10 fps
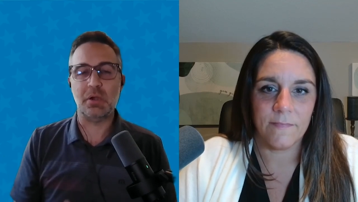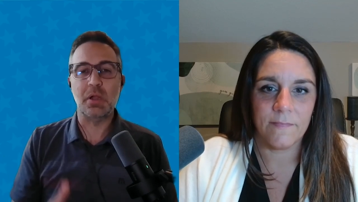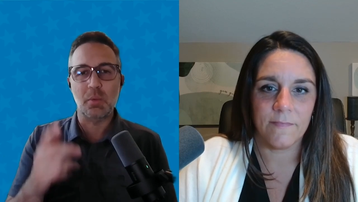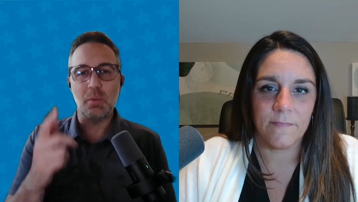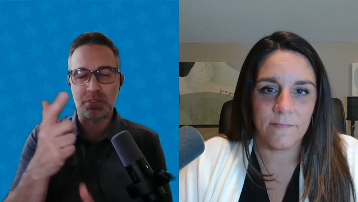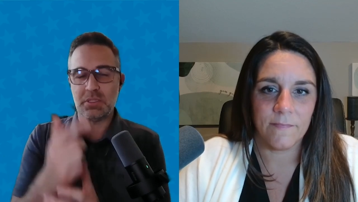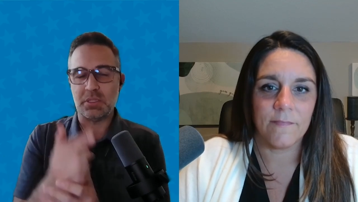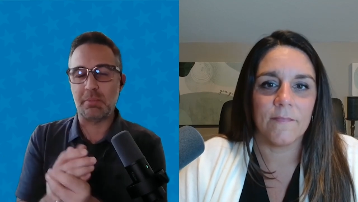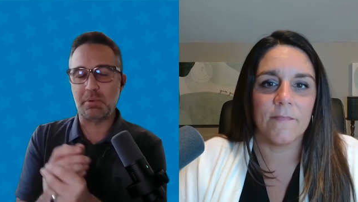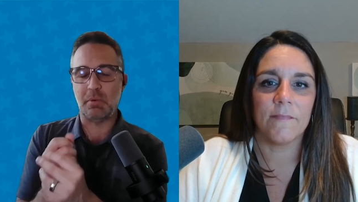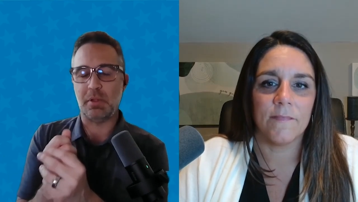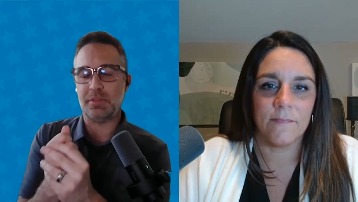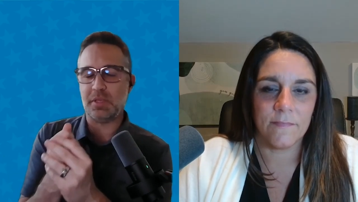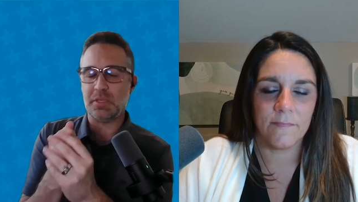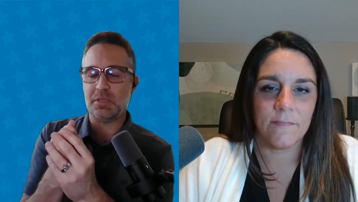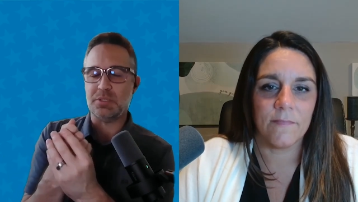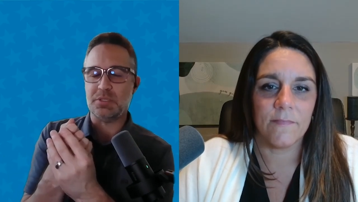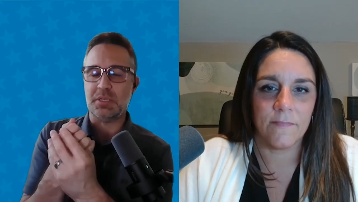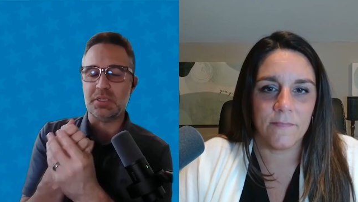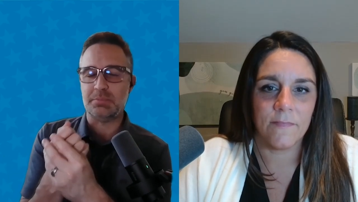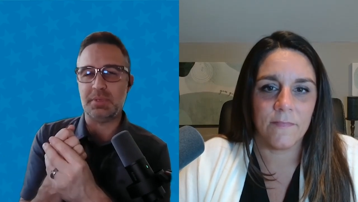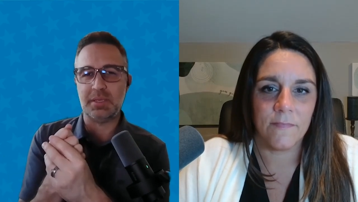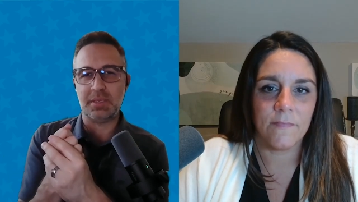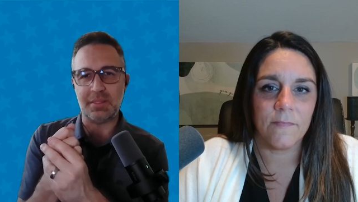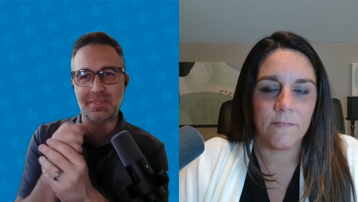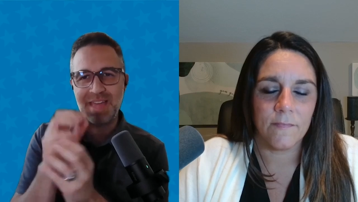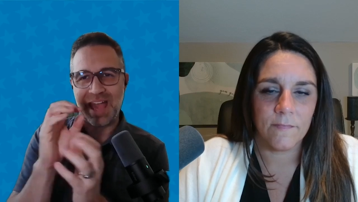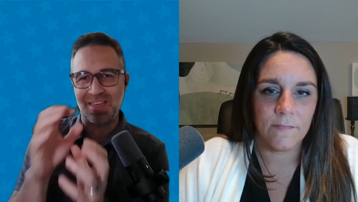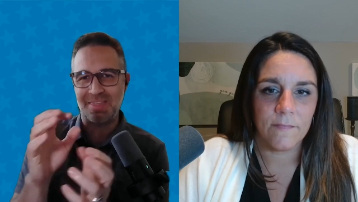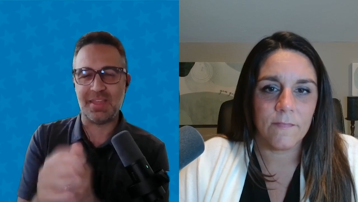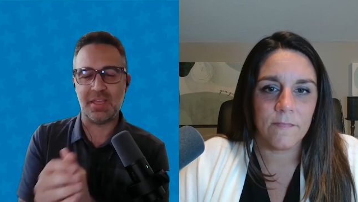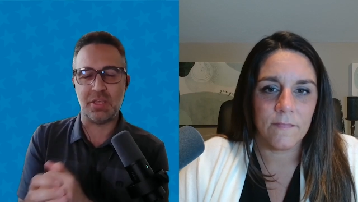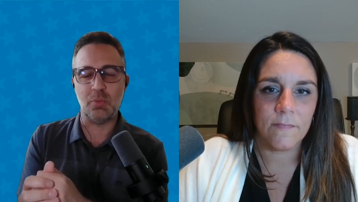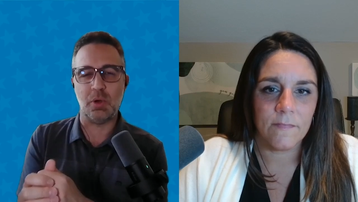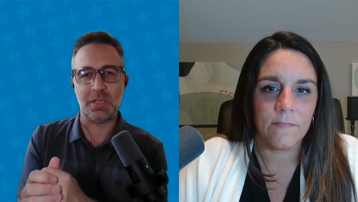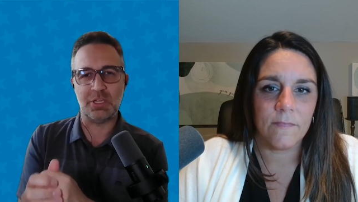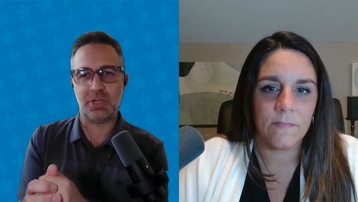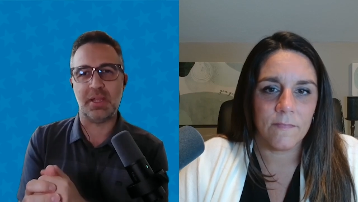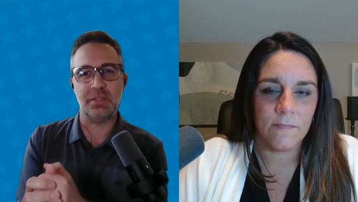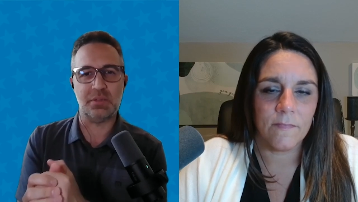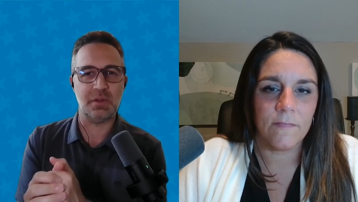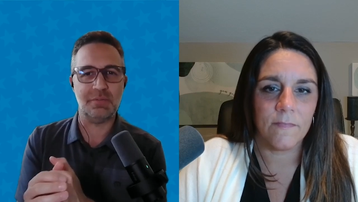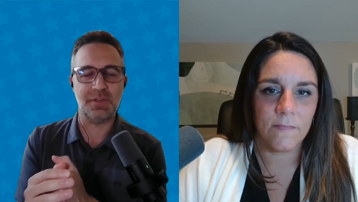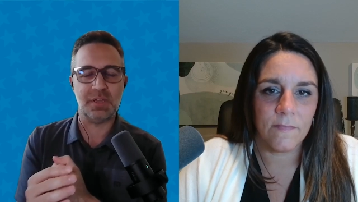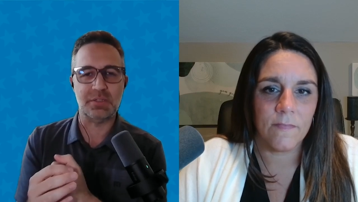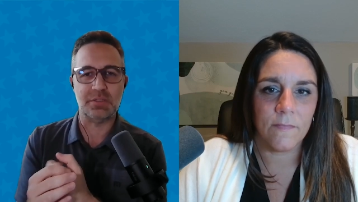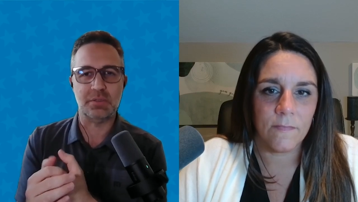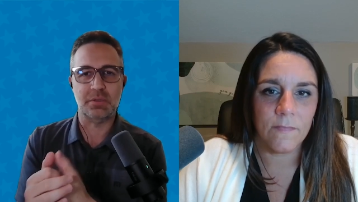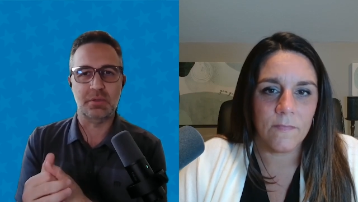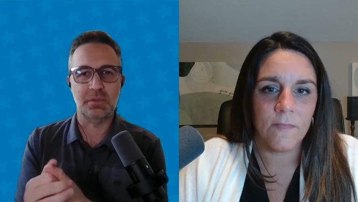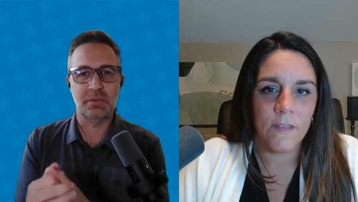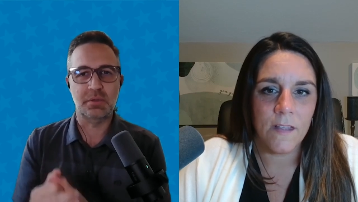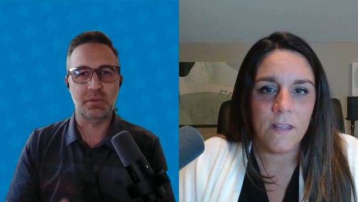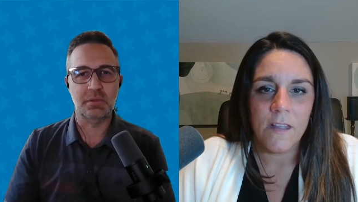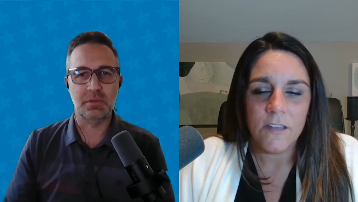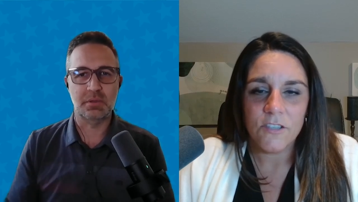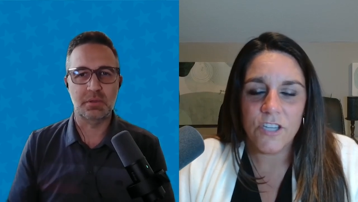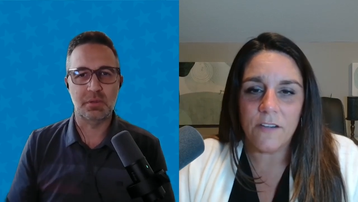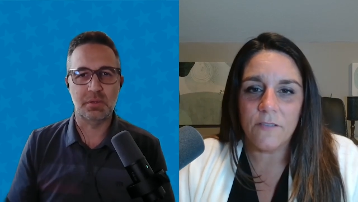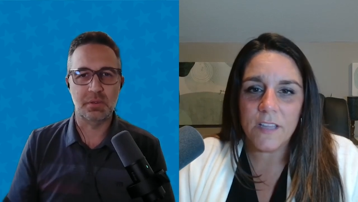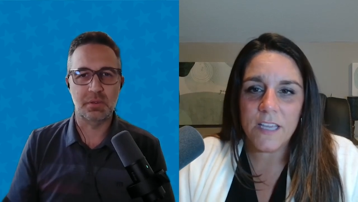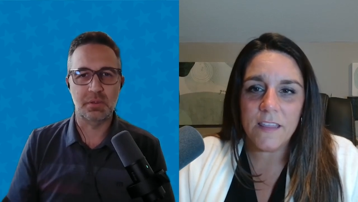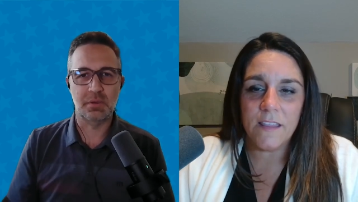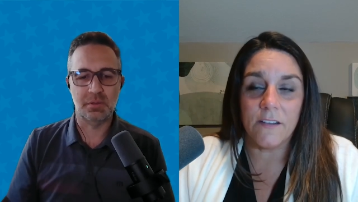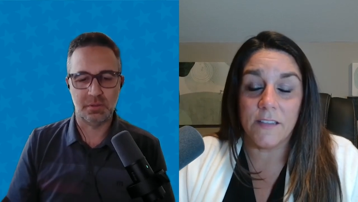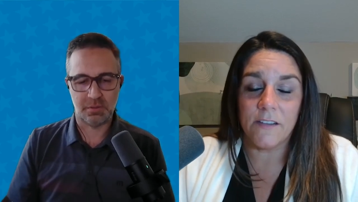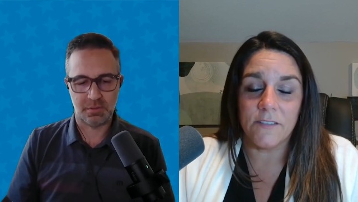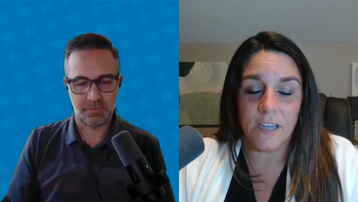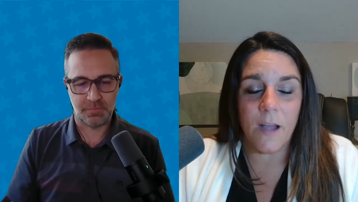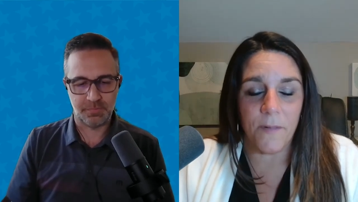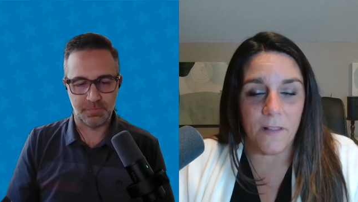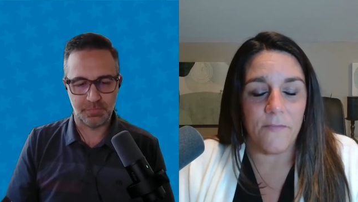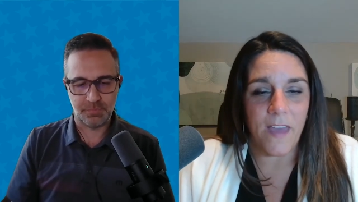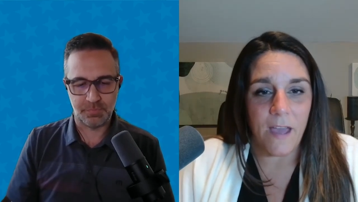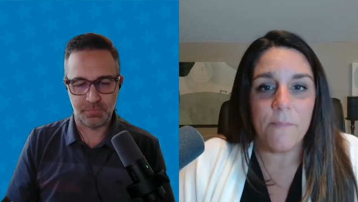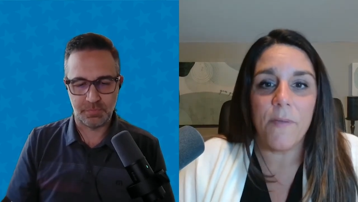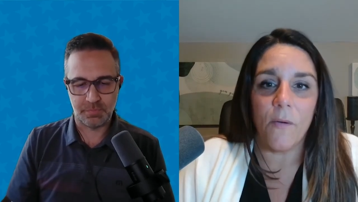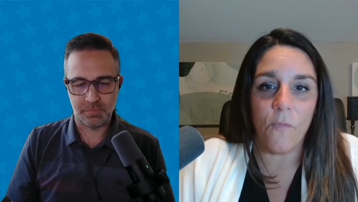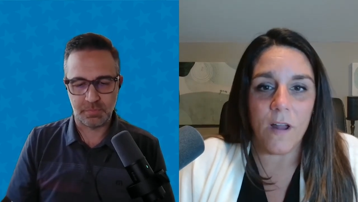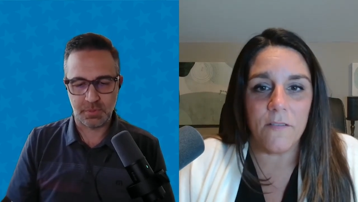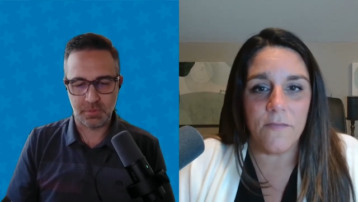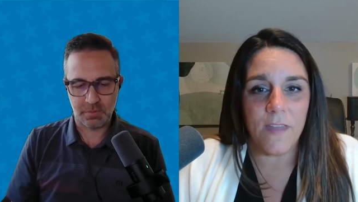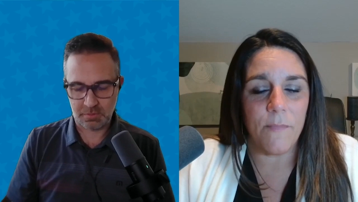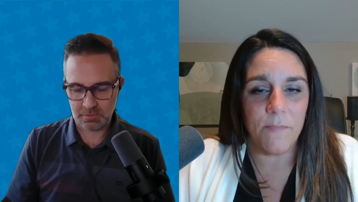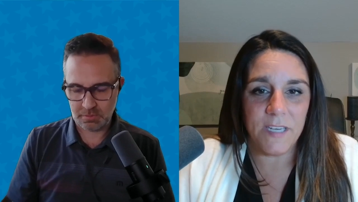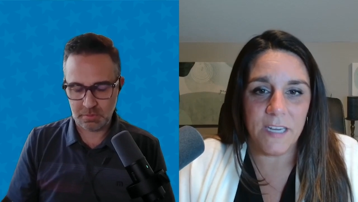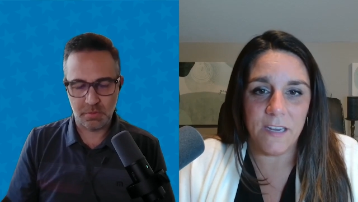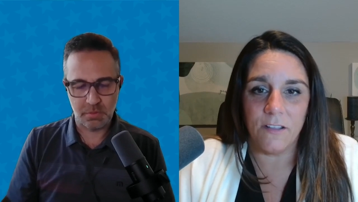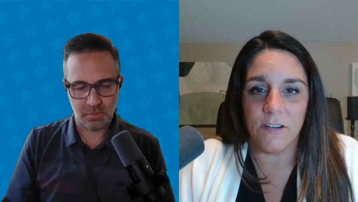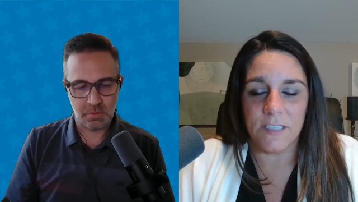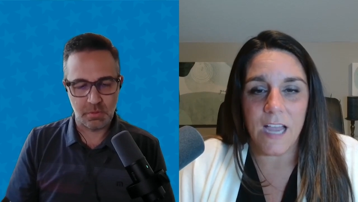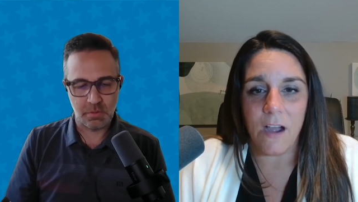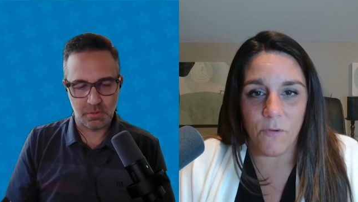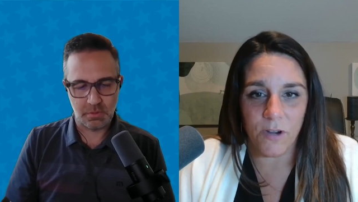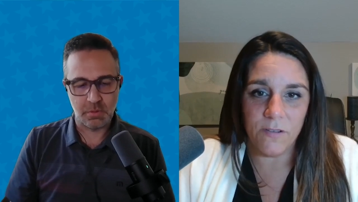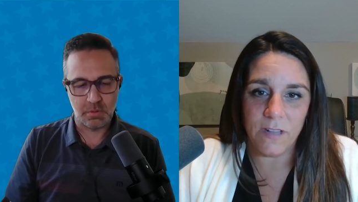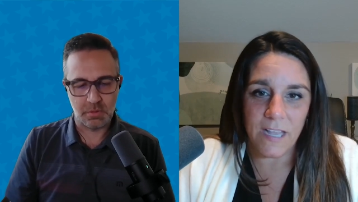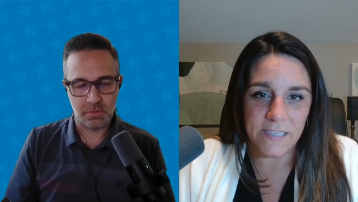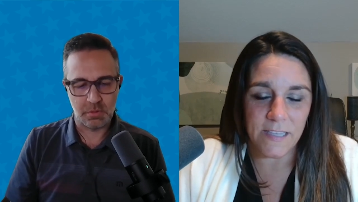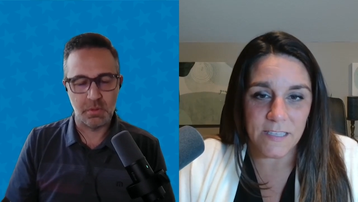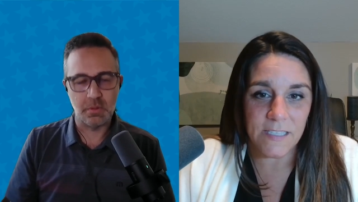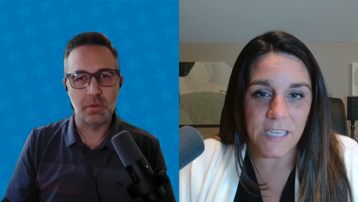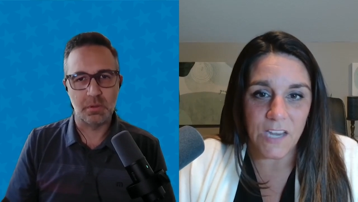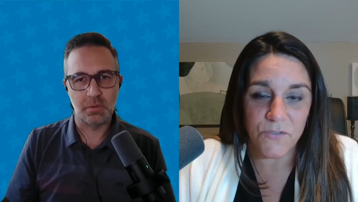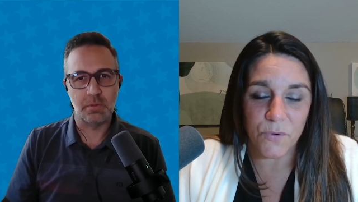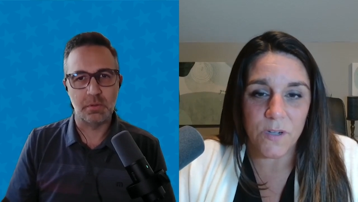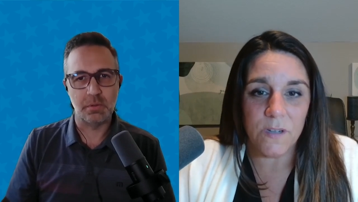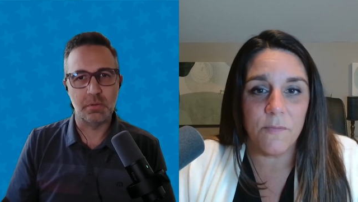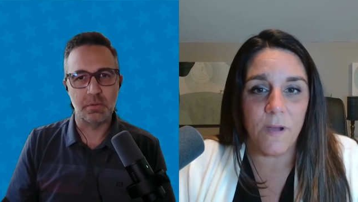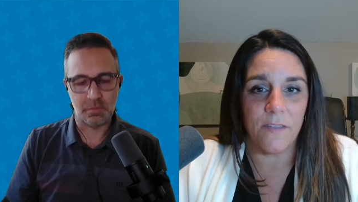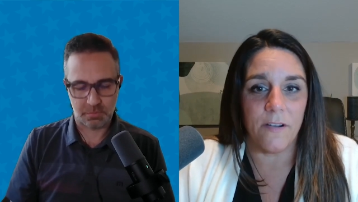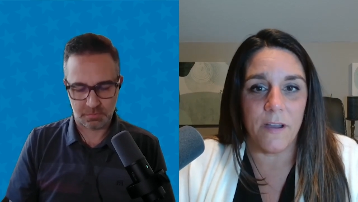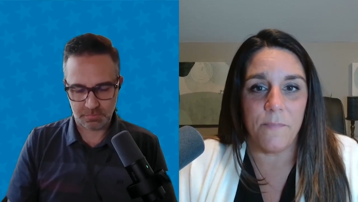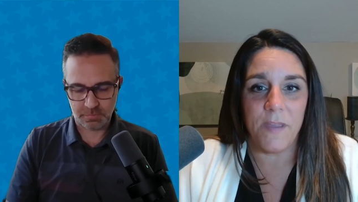Speaker 1: here. What's the number one thing you see as being that thing you want to get your hands on and fix?
Speaker 2: generally there there's a couple of them but one of them in particular is how we're utilizing the schedule whether it